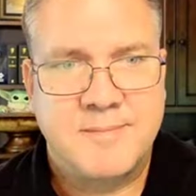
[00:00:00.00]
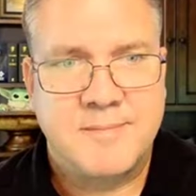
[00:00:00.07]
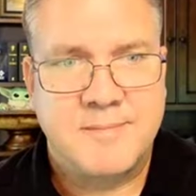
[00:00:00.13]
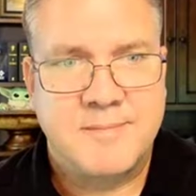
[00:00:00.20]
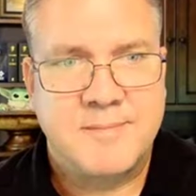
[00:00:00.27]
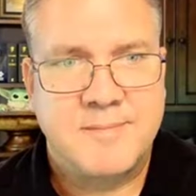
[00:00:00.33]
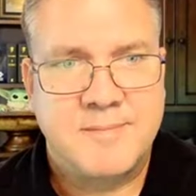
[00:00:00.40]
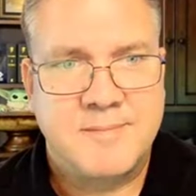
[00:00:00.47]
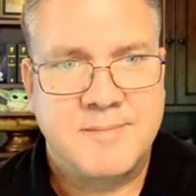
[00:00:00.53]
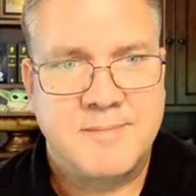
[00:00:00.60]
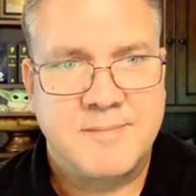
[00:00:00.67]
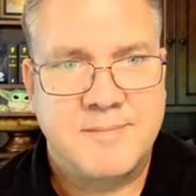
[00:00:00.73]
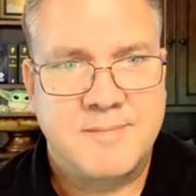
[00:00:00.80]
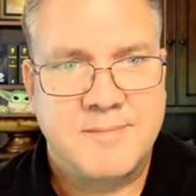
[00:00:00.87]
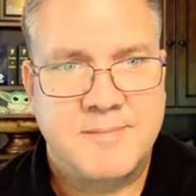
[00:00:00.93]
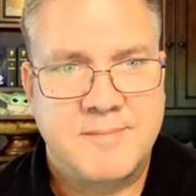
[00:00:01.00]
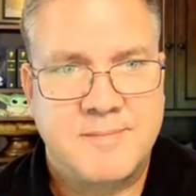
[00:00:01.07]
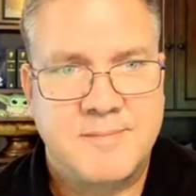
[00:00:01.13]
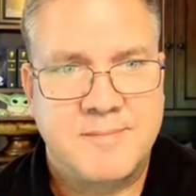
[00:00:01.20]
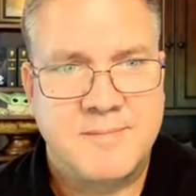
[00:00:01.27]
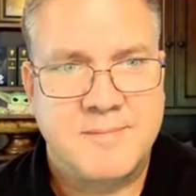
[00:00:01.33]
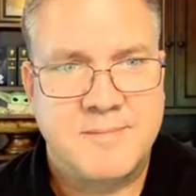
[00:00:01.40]

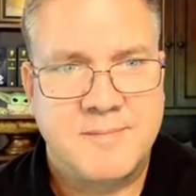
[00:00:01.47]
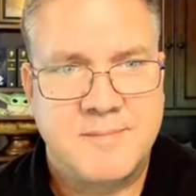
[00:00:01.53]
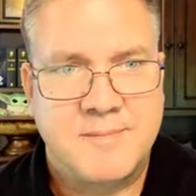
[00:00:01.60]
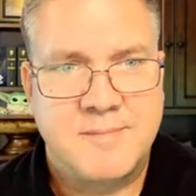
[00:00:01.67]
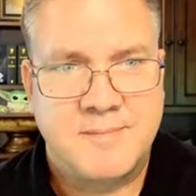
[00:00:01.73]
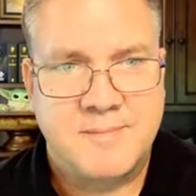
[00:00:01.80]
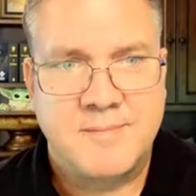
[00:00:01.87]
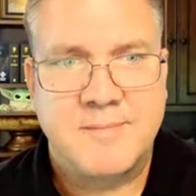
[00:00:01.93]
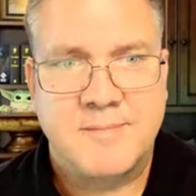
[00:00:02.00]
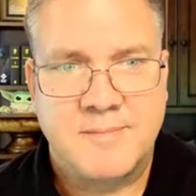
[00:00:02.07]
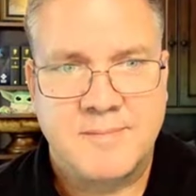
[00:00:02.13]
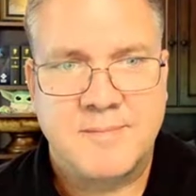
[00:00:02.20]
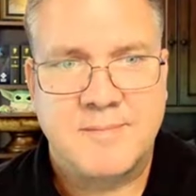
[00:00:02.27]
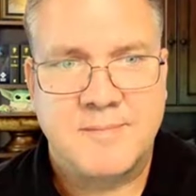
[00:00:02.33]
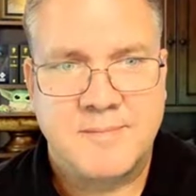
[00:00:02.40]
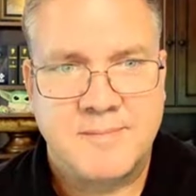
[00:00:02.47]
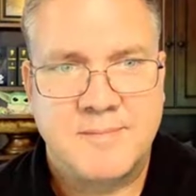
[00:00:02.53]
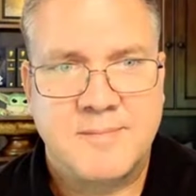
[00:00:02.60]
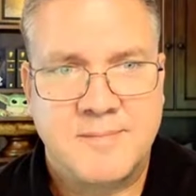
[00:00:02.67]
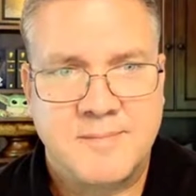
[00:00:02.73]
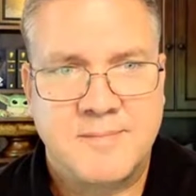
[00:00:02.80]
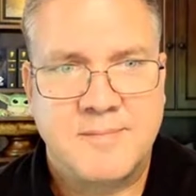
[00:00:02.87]

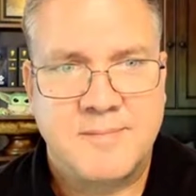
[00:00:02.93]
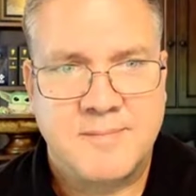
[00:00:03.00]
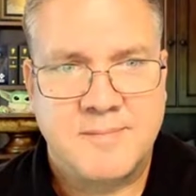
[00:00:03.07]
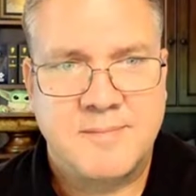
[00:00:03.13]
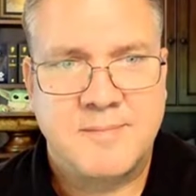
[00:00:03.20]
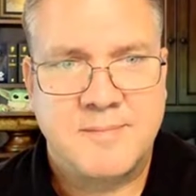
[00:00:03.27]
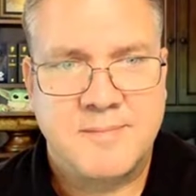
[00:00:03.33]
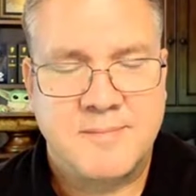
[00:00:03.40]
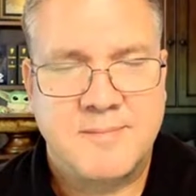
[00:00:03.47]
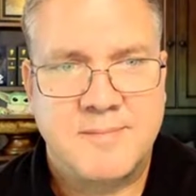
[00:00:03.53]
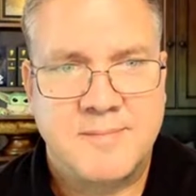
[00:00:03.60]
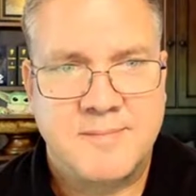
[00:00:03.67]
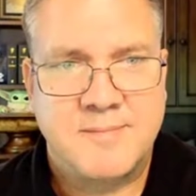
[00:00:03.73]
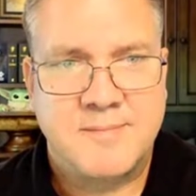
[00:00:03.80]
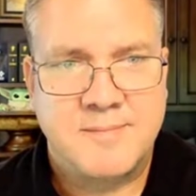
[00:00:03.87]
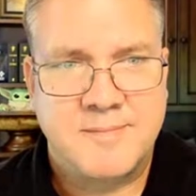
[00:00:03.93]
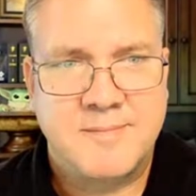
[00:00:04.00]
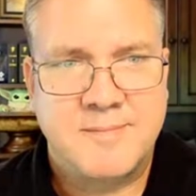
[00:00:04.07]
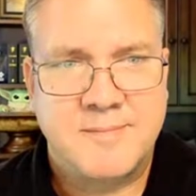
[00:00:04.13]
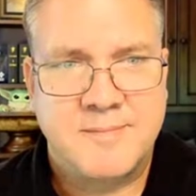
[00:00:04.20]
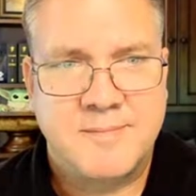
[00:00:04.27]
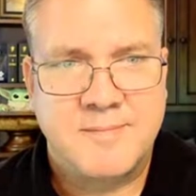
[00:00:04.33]
(not speaking)